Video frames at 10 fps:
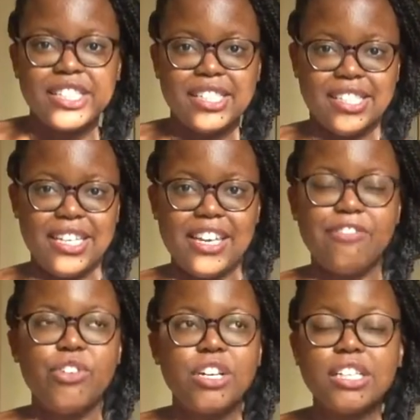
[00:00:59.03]
to see
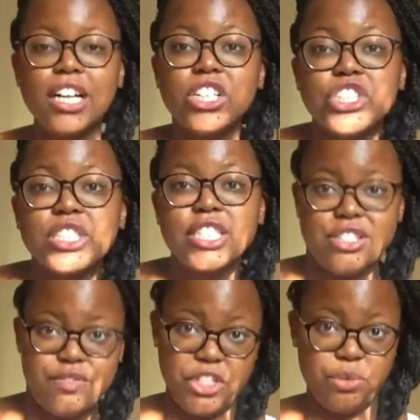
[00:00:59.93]
if you're an intelligent
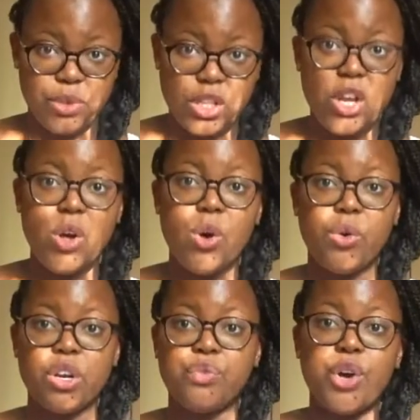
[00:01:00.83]
individual
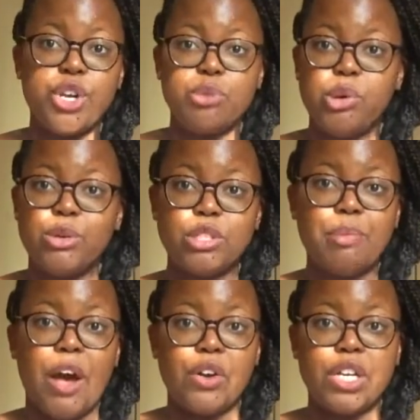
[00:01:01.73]
or if all you post
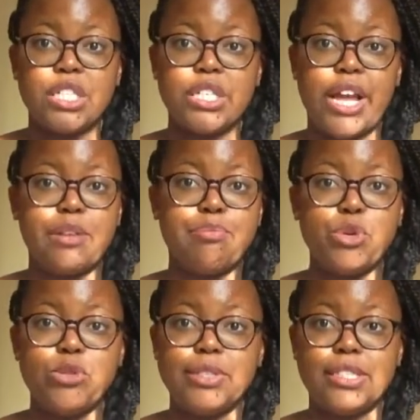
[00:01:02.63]
about is like
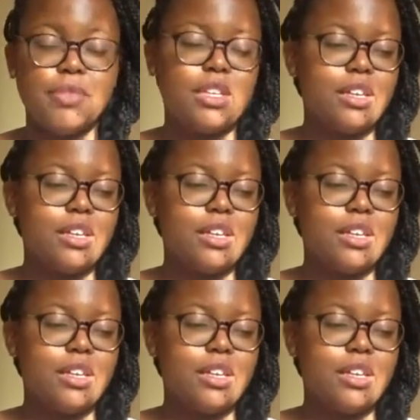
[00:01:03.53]
boobies.